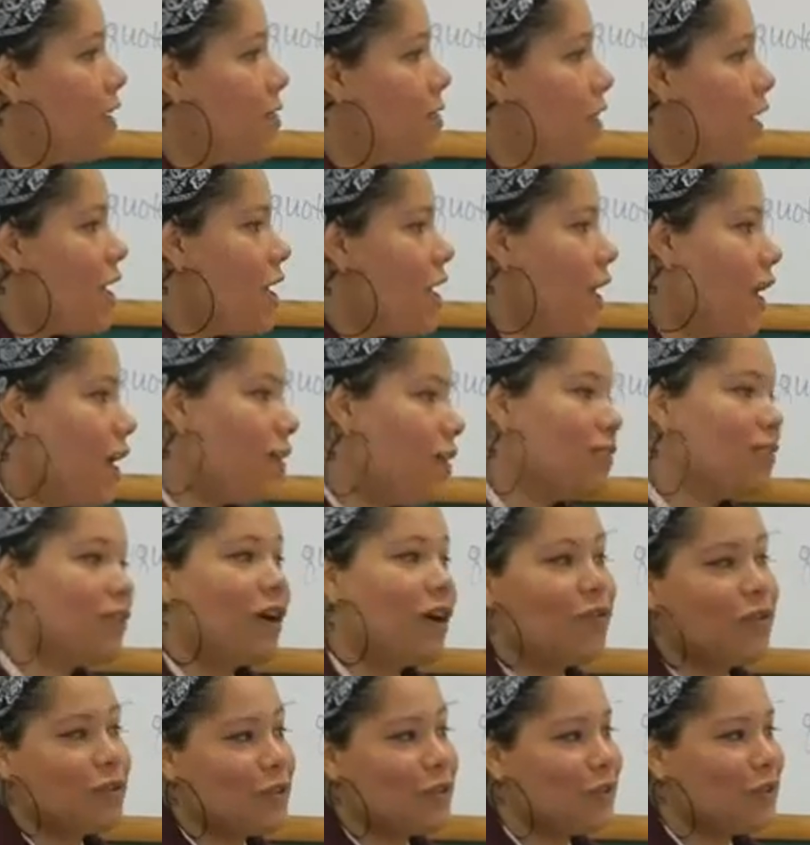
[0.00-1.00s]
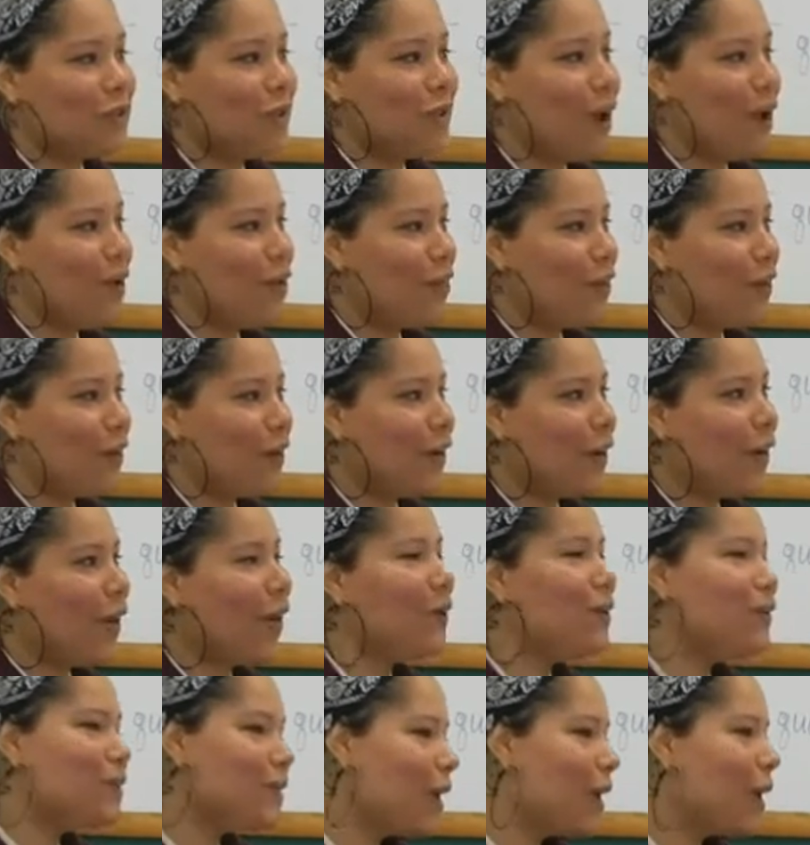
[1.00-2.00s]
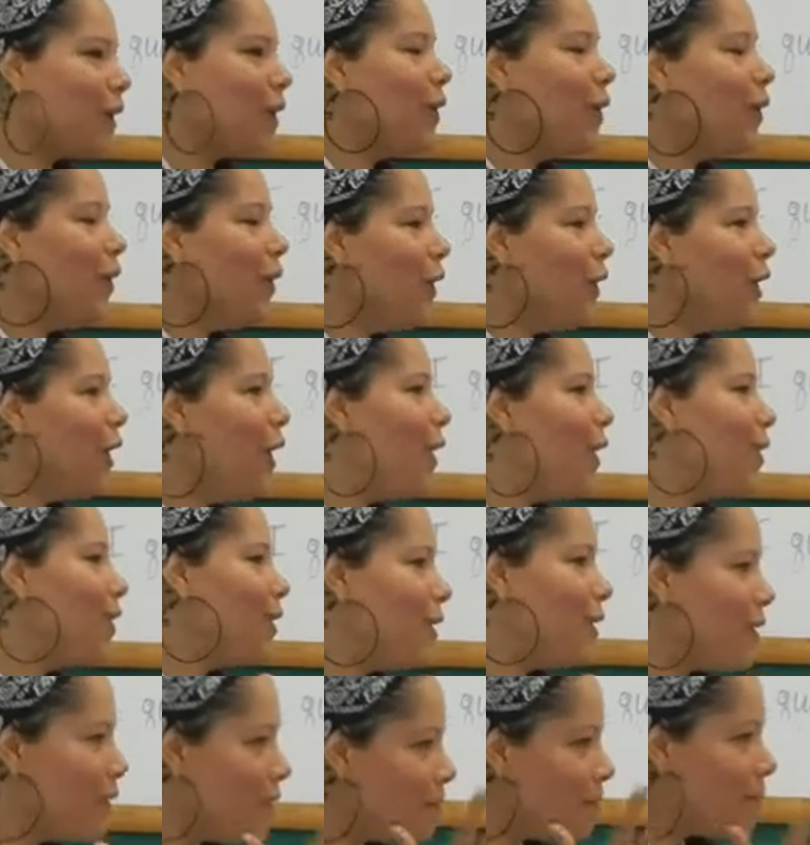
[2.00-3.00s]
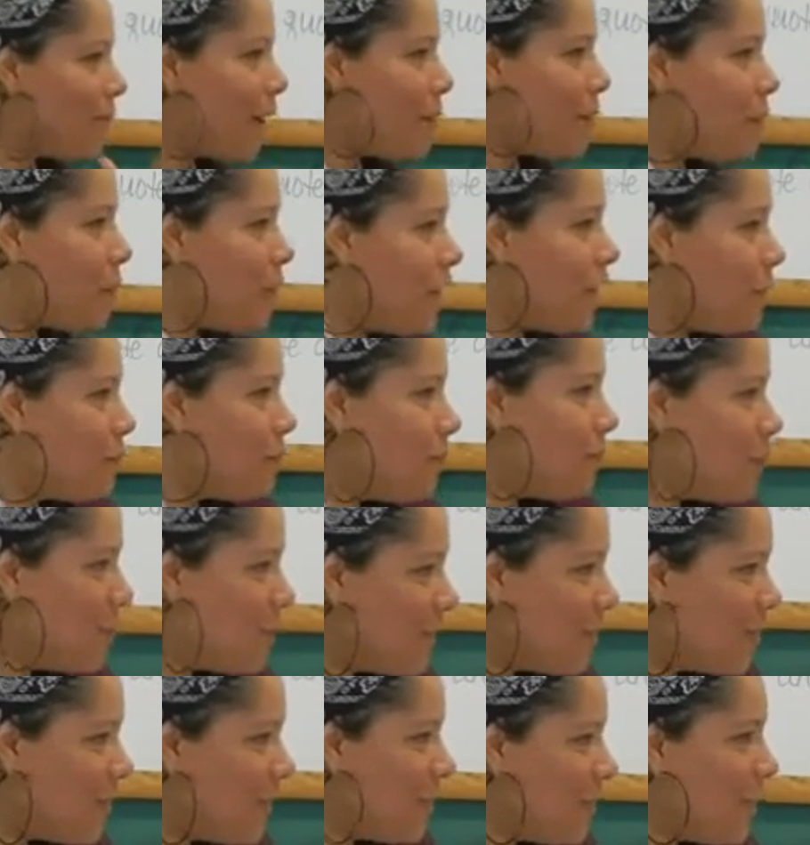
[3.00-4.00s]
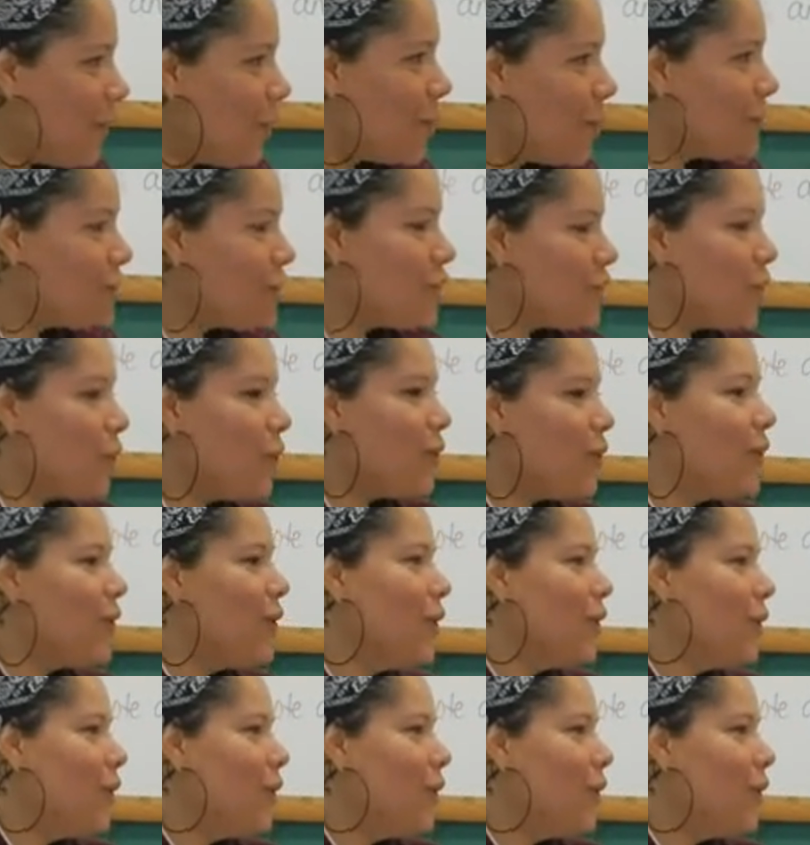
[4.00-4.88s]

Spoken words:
And then I discovered the South End, and I was like, oh, my people, you know. And so